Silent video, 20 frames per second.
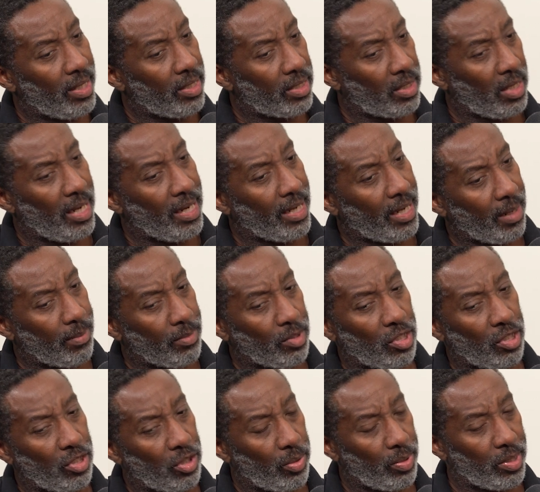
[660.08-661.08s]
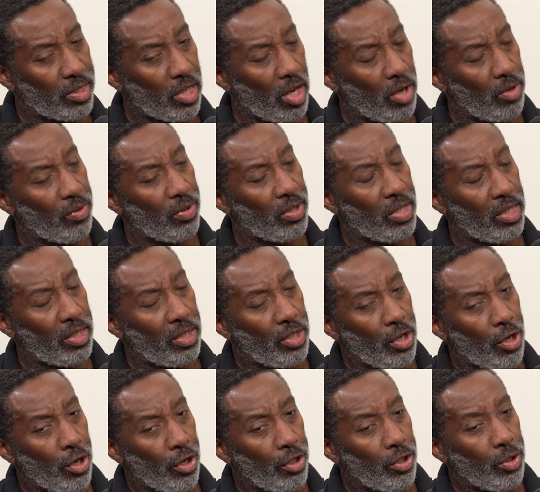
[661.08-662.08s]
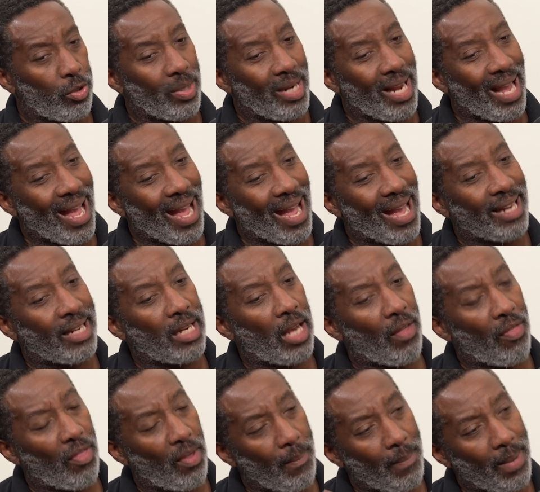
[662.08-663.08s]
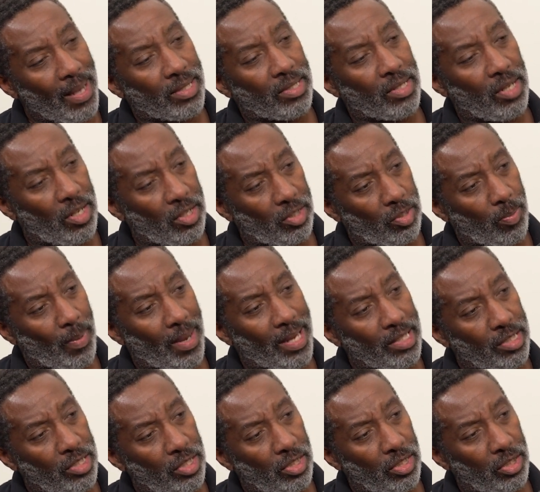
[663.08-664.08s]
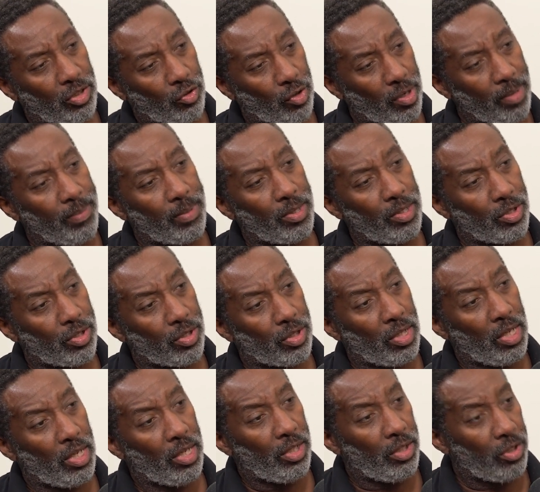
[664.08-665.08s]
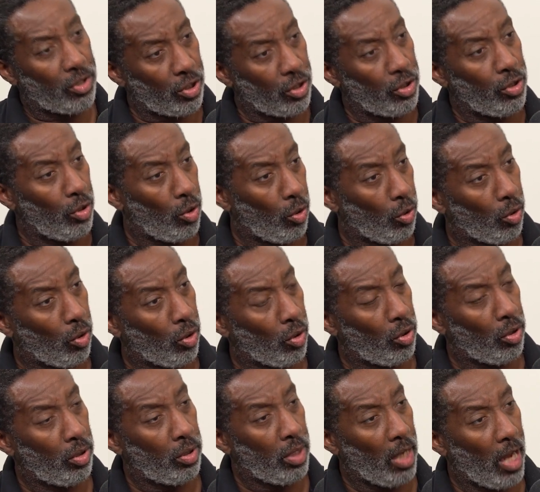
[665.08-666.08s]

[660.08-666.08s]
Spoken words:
it comes into its own that you can add other massage-based treatments to your